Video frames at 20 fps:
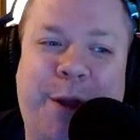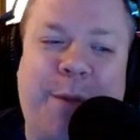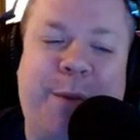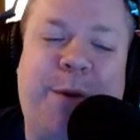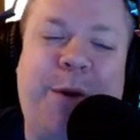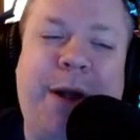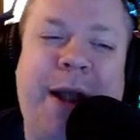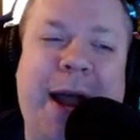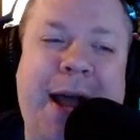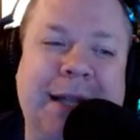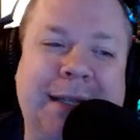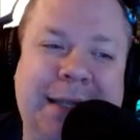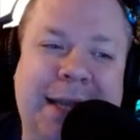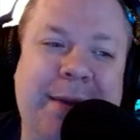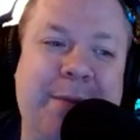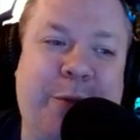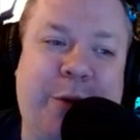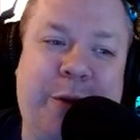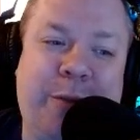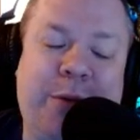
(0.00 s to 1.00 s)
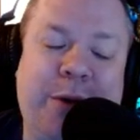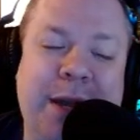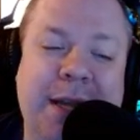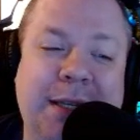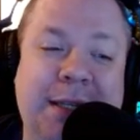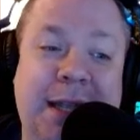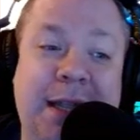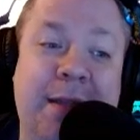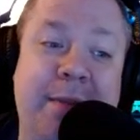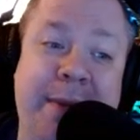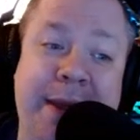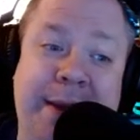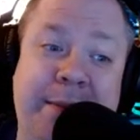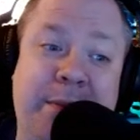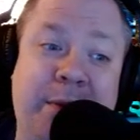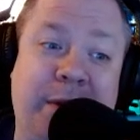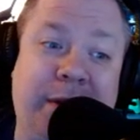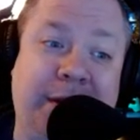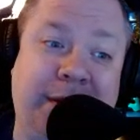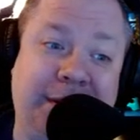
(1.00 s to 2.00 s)
you're putting out's getting more praise than the main
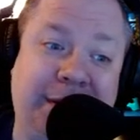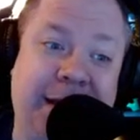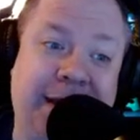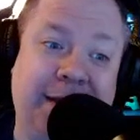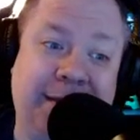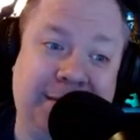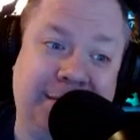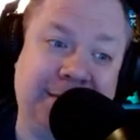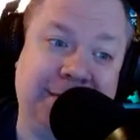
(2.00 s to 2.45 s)
book. So,